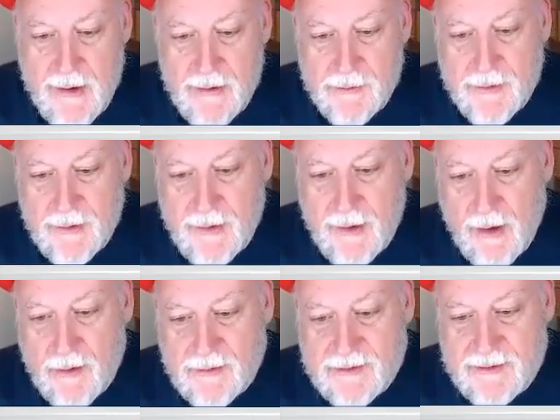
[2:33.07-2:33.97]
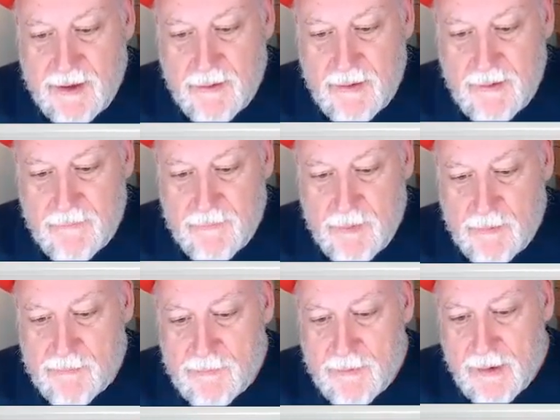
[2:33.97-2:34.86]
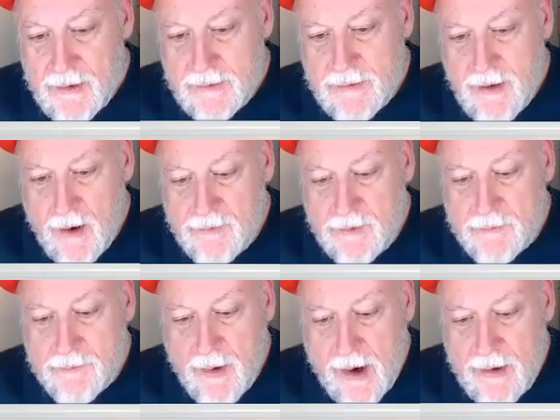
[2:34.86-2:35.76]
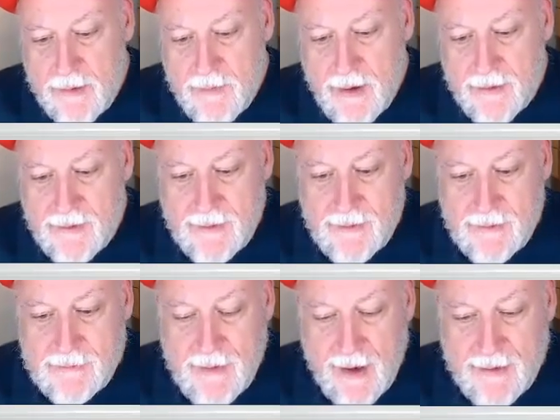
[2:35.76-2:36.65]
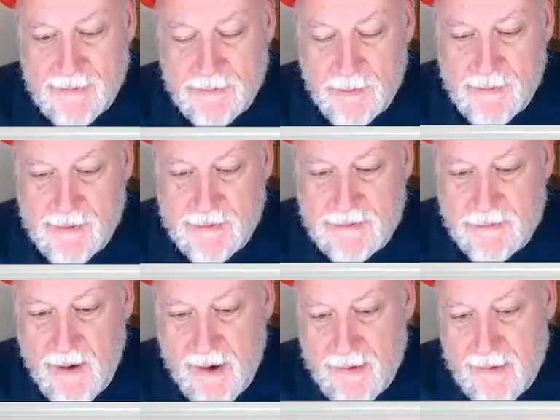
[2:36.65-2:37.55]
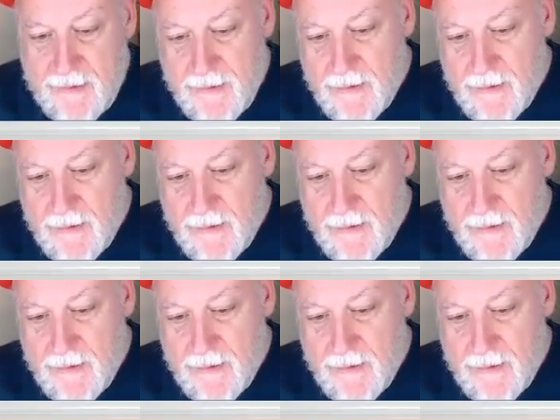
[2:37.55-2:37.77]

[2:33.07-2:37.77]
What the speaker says: Looking at our centering from top to bottom, I think that's within spec.